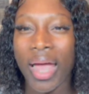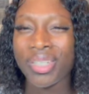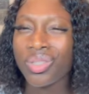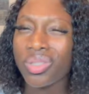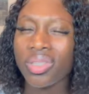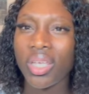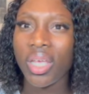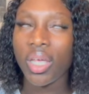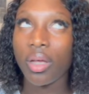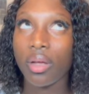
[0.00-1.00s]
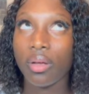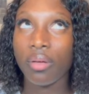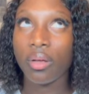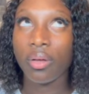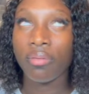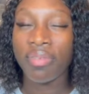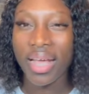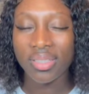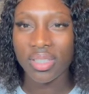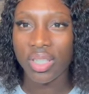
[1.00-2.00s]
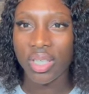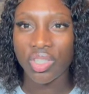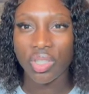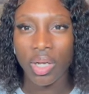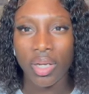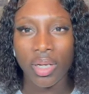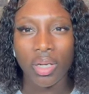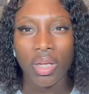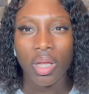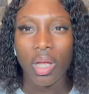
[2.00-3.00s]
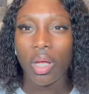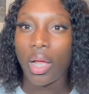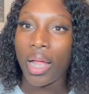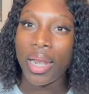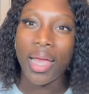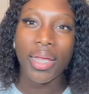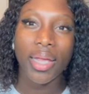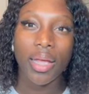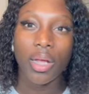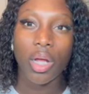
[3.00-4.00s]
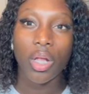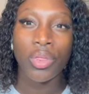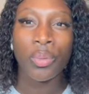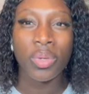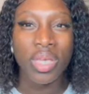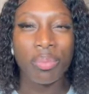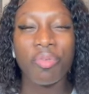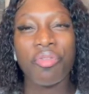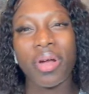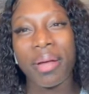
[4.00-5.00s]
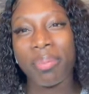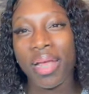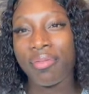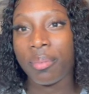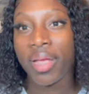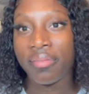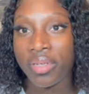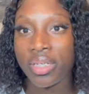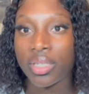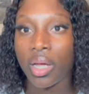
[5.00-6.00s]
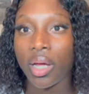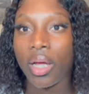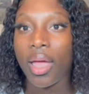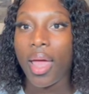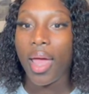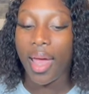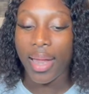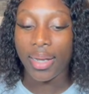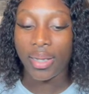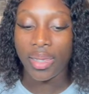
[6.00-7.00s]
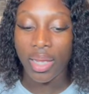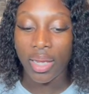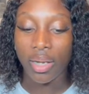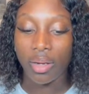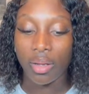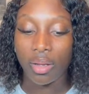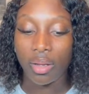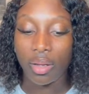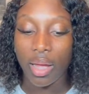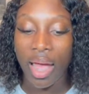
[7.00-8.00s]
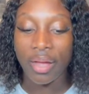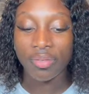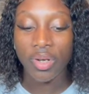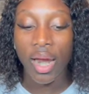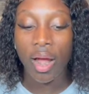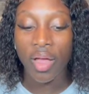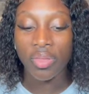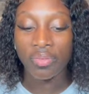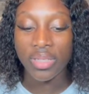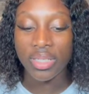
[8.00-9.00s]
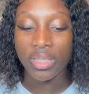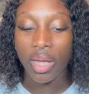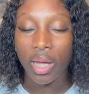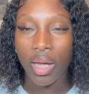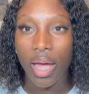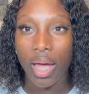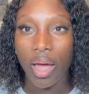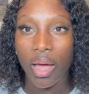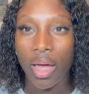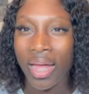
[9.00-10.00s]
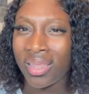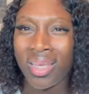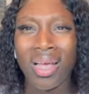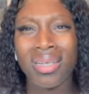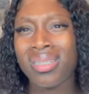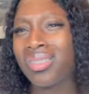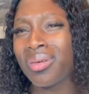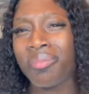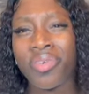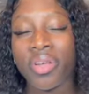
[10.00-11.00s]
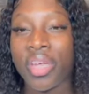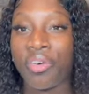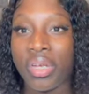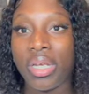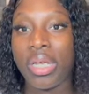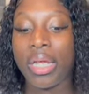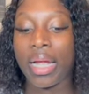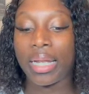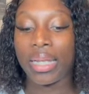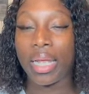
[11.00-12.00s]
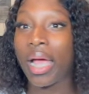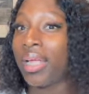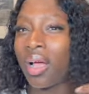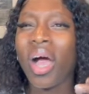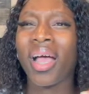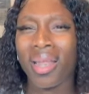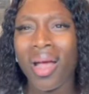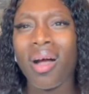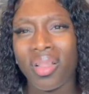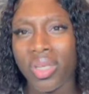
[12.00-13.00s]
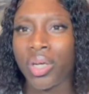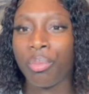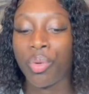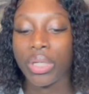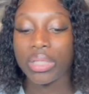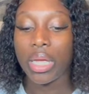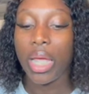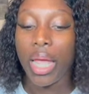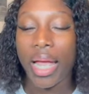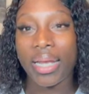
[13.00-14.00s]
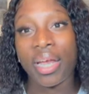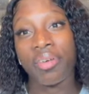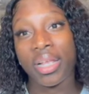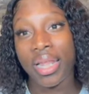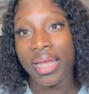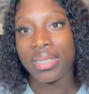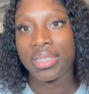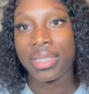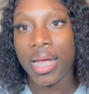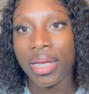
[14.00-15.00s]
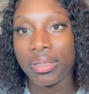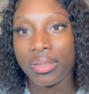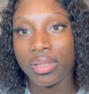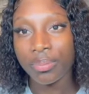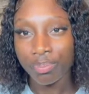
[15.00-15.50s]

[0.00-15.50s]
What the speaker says: took the vaccination, like the week before I applied for my visa, and then after I got the visa, I think I did some further reading, and I called the airport and I realized that